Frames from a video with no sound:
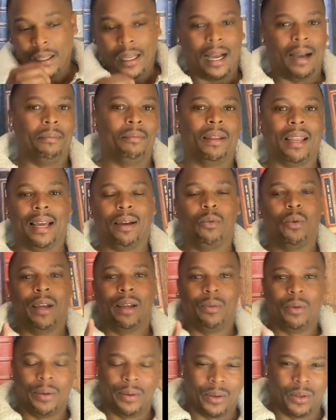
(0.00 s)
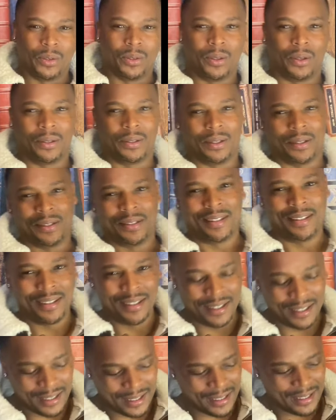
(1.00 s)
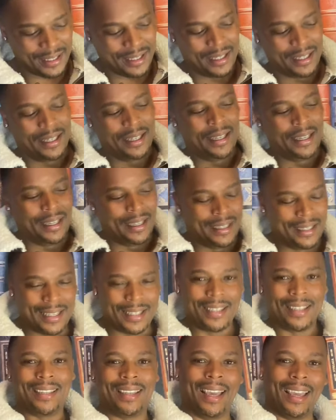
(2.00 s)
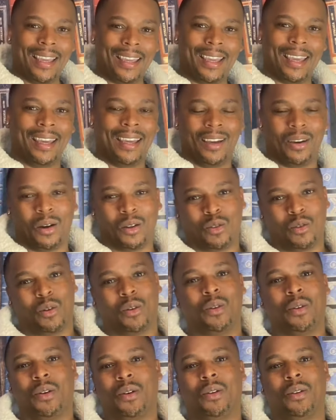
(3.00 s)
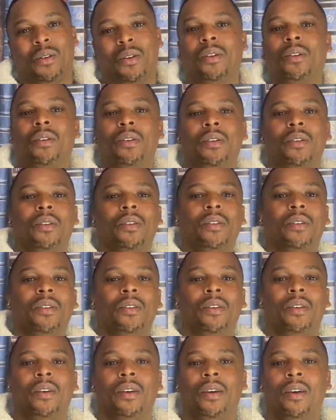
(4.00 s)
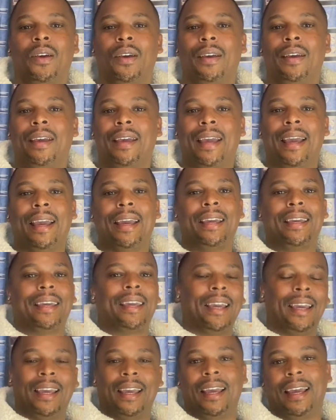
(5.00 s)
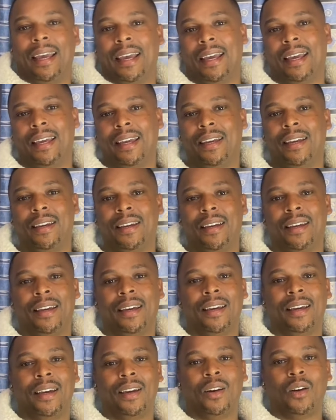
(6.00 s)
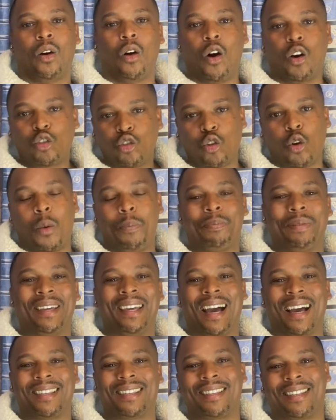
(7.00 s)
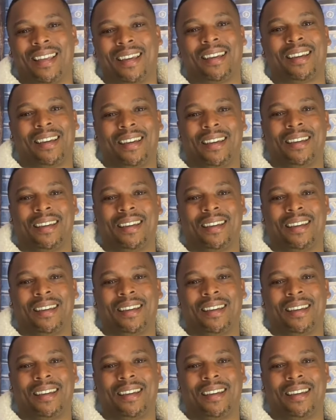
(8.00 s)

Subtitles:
I'm like, wait, hold on, guys. This is aka Odono, aka Autopiastic.